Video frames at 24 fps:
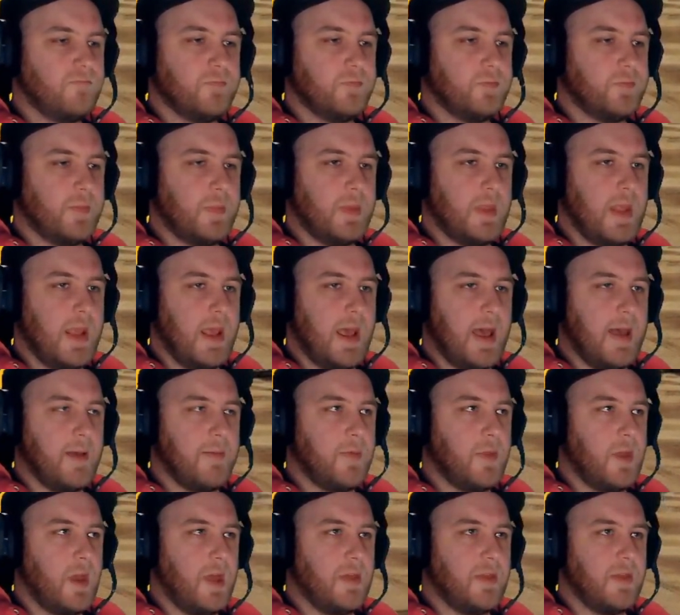Yeah,
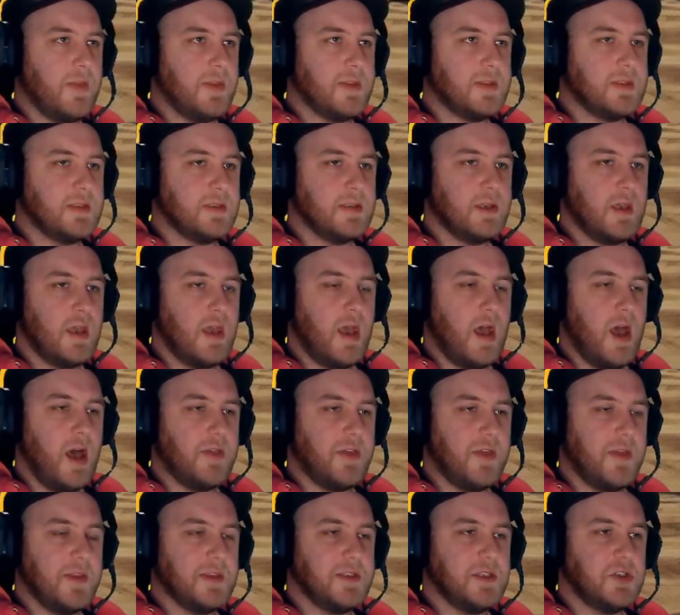I
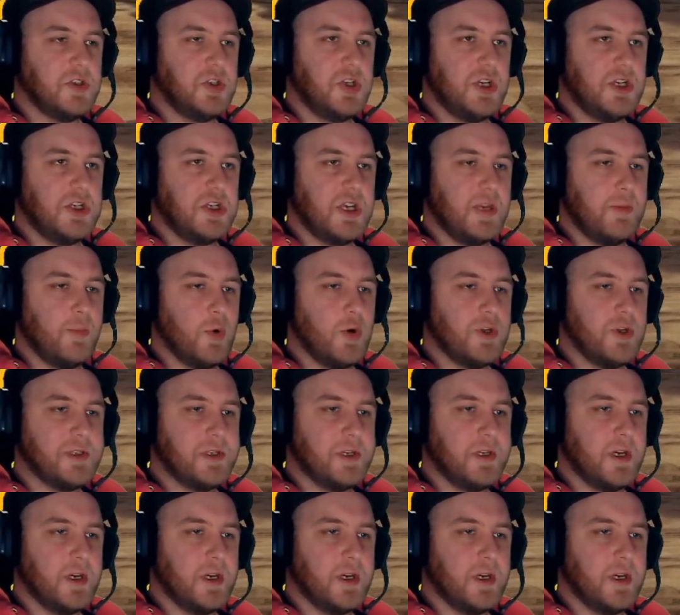think this is GG, boys and